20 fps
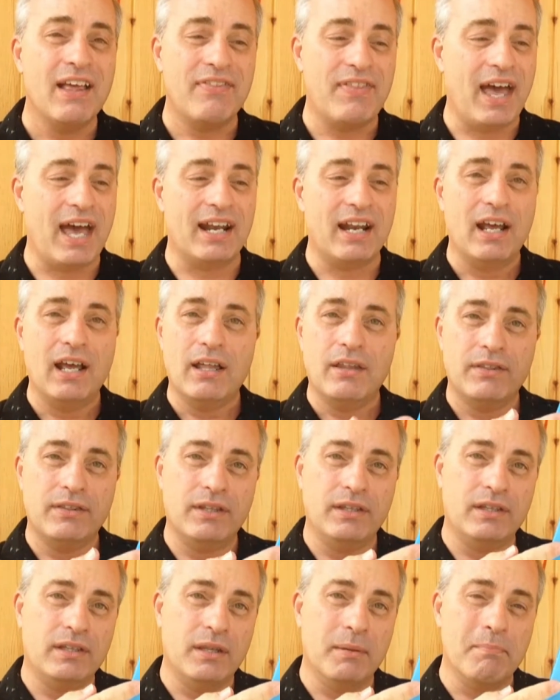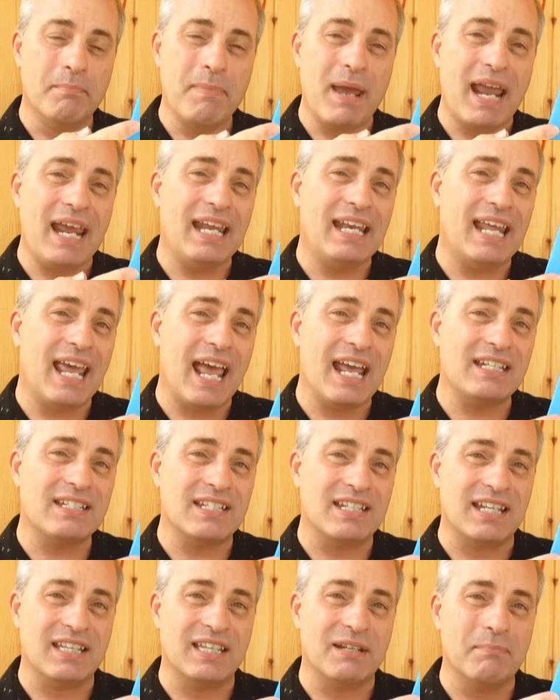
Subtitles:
that the main entity,